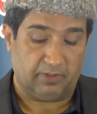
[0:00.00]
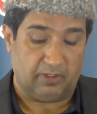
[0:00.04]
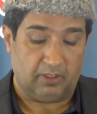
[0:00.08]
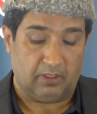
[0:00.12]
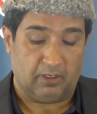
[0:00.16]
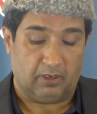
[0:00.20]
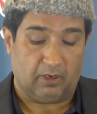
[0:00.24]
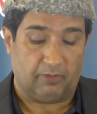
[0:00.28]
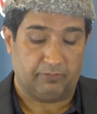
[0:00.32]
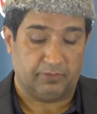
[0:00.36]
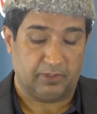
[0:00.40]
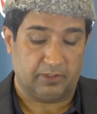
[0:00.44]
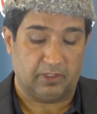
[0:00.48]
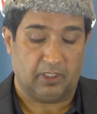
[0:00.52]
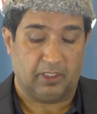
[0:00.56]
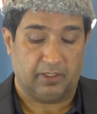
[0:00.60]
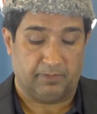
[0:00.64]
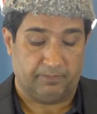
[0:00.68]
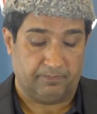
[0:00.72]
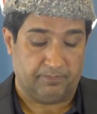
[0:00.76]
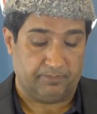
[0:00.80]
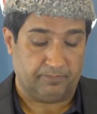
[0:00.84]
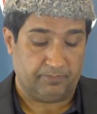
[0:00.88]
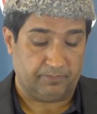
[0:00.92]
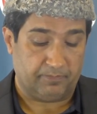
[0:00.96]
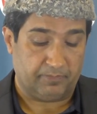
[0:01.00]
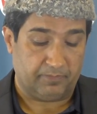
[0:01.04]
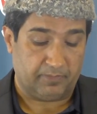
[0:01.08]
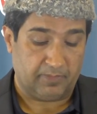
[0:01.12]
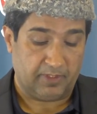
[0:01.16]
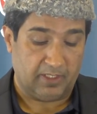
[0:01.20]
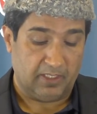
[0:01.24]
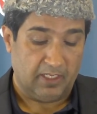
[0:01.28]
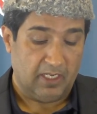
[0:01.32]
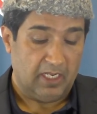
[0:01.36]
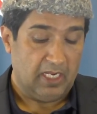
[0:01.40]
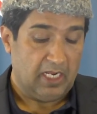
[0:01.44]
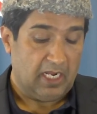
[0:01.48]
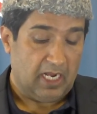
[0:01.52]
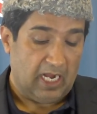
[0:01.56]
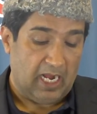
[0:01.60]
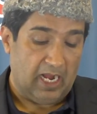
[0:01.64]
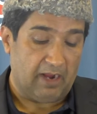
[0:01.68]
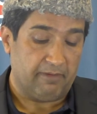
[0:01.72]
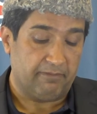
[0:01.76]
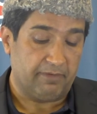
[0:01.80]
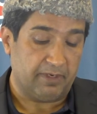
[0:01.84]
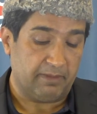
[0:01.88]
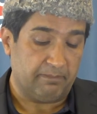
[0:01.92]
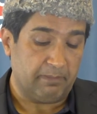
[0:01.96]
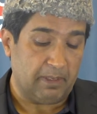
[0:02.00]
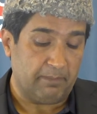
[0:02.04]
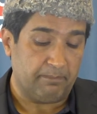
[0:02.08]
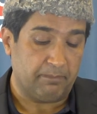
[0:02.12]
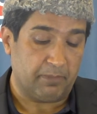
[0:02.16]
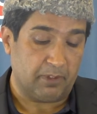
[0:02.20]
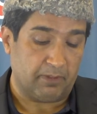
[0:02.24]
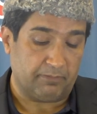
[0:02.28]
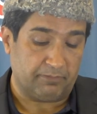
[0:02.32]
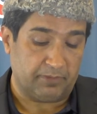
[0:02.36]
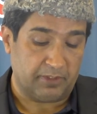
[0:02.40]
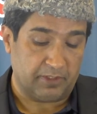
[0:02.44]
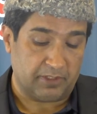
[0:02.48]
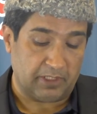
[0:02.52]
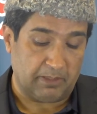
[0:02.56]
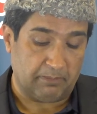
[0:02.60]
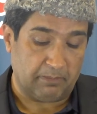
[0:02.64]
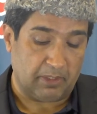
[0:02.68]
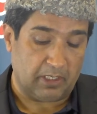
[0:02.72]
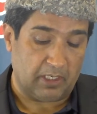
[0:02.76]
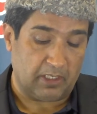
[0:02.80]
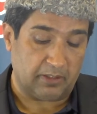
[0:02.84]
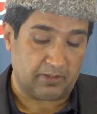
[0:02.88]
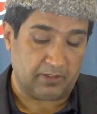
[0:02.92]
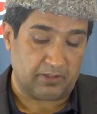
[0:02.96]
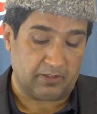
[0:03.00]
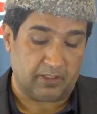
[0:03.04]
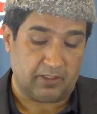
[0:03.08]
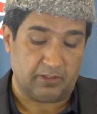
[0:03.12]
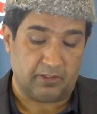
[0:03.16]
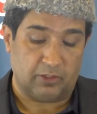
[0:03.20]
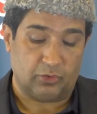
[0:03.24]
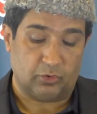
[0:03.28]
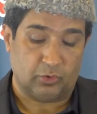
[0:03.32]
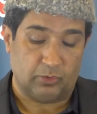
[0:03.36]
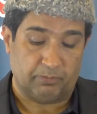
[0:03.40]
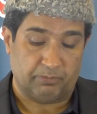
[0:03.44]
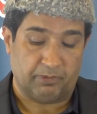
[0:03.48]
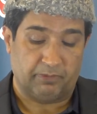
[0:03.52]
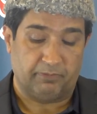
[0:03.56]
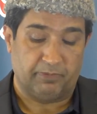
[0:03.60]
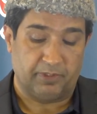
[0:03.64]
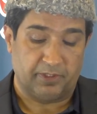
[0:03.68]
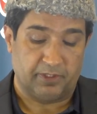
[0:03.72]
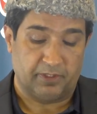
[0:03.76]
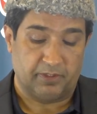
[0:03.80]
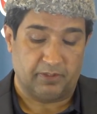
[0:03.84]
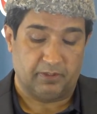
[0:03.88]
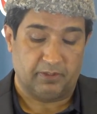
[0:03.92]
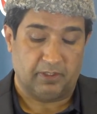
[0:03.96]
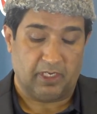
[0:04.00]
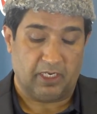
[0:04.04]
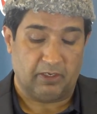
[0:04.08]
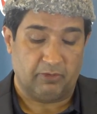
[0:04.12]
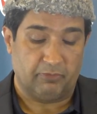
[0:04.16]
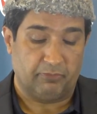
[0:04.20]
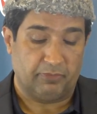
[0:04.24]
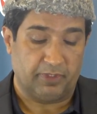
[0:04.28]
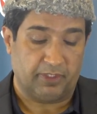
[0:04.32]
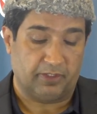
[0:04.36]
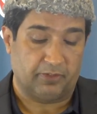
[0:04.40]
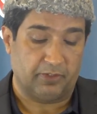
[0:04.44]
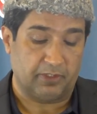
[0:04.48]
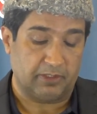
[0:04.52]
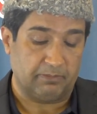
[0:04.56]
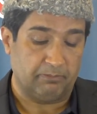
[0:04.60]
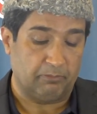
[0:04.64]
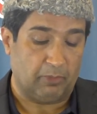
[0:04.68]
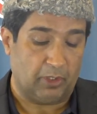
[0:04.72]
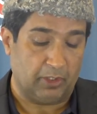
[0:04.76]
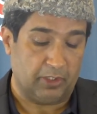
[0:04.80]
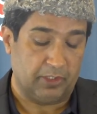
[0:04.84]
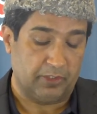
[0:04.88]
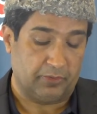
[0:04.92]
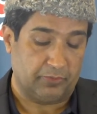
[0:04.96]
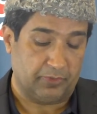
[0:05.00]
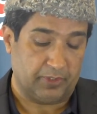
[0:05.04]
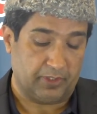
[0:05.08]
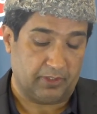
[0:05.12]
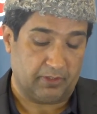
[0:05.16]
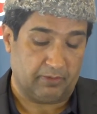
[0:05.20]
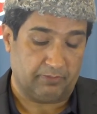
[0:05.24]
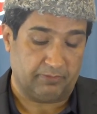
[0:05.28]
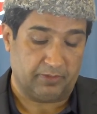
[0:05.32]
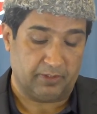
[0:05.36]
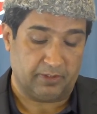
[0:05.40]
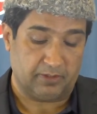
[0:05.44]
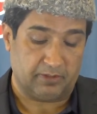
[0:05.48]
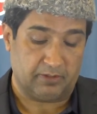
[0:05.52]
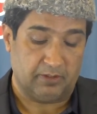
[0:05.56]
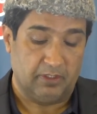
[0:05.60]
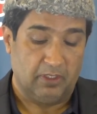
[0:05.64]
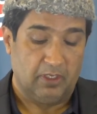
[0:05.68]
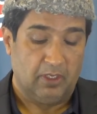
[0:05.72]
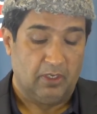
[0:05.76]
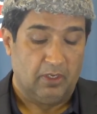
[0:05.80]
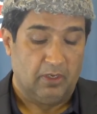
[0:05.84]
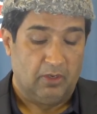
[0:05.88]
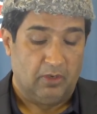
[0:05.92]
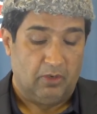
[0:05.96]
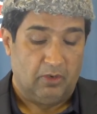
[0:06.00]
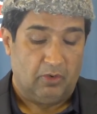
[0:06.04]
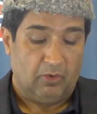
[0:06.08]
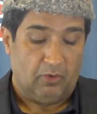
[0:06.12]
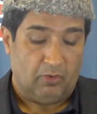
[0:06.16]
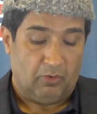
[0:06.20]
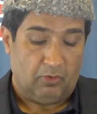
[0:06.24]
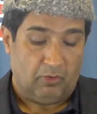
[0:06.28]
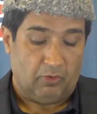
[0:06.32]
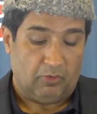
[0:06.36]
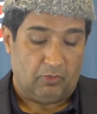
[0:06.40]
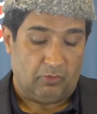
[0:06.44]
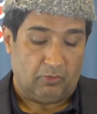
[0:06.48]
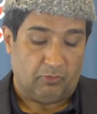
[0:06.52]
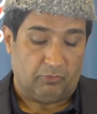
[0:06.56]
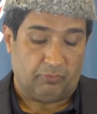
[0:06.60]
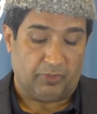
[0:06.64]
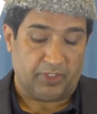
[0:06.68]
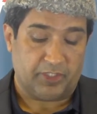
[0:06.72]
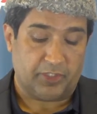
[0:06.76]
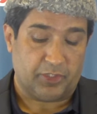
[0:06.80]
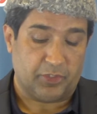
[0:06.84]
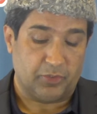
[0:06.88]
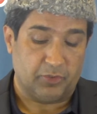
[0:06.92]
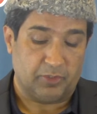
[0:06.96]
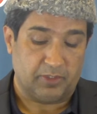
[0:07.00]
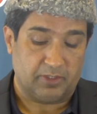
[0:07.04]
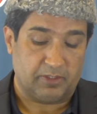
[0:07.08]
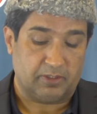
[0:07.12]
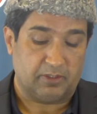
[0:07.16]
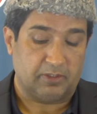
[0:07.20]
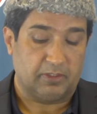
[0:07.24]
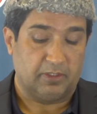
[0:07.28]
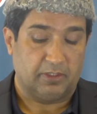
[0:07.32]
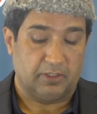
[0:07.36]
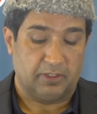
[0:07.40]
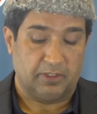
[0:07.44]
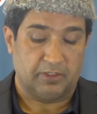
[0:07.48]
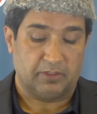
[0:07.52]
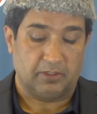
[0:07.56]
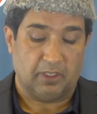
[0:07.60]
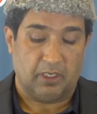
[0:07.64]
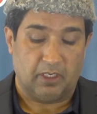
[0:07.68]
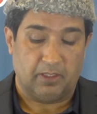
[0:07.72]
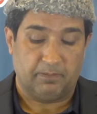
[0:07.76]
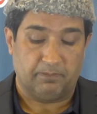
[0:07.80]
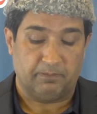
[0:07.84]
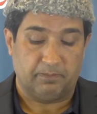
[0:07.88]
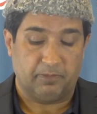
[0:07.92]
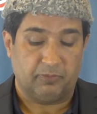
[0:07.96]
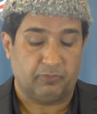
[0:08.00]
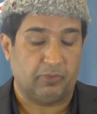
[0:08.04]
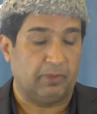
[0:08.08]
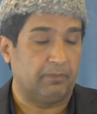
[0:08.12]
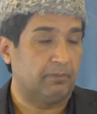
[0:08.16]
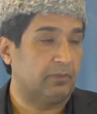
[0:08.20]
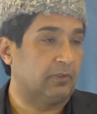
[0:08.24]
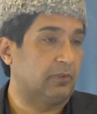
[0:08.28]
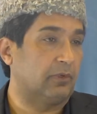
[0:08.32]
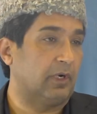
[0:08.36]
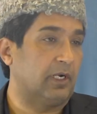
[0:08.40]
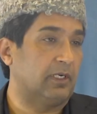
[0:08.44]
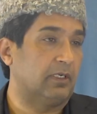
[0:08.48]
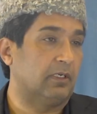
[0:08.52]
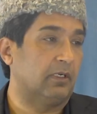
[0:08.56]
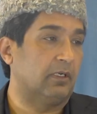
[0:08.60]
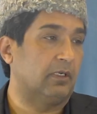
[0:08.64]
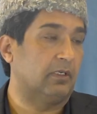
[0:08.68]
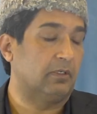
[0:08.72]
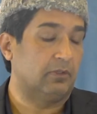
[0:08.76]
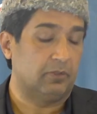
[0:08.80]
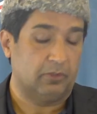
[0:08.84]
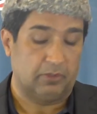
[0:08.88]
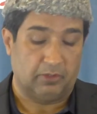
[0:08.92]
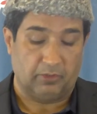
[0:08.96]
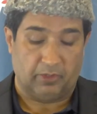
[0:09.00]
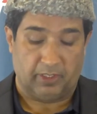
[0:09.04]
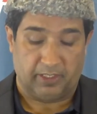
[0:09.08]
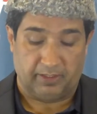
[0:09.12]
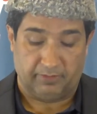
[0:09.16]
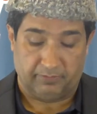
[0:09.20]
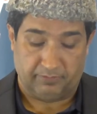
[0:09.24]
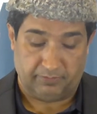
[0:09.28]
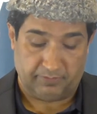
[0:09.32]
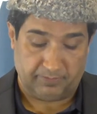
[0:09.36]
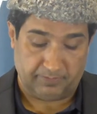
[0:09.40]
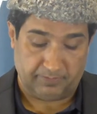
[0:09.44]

of the time. Every member of the Jamaat is under supervision and vigorous monitoring of this virtuous Nizam from cradle to grave.